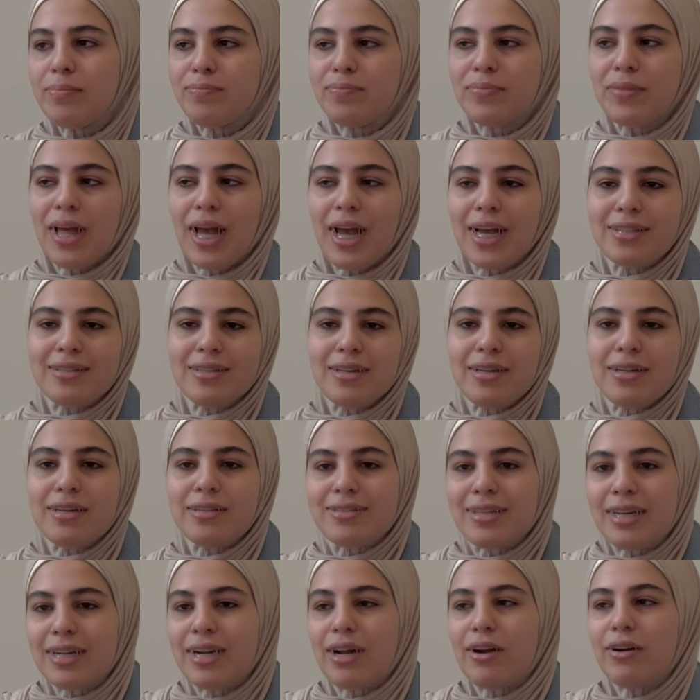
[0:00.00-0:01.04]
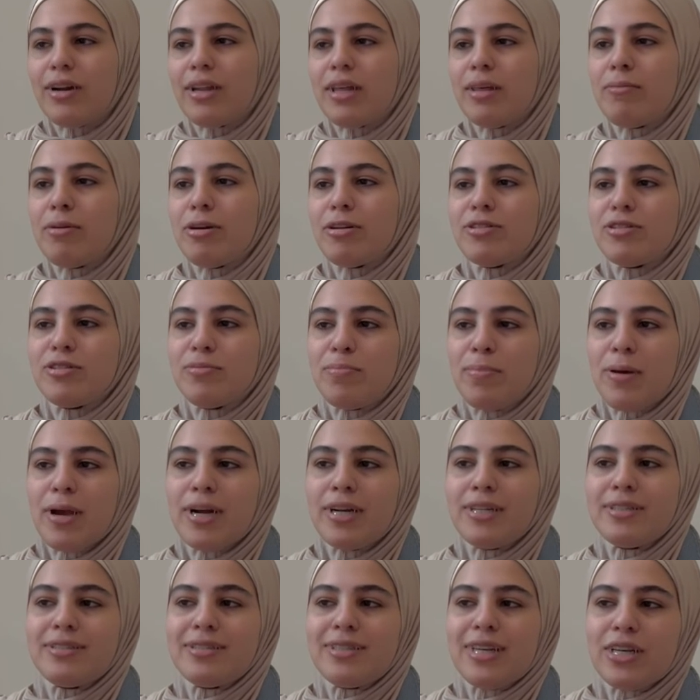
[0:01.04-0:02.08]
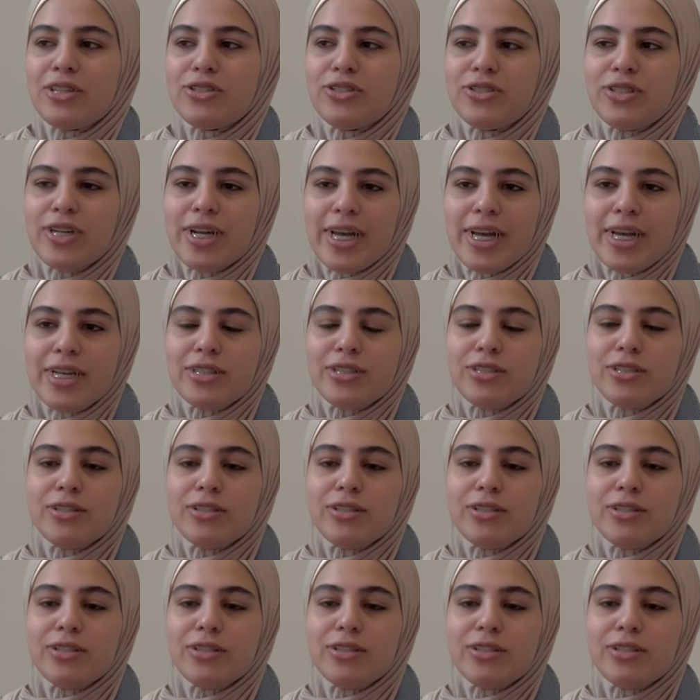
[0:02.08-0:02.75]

I did send out an email to parents yesterday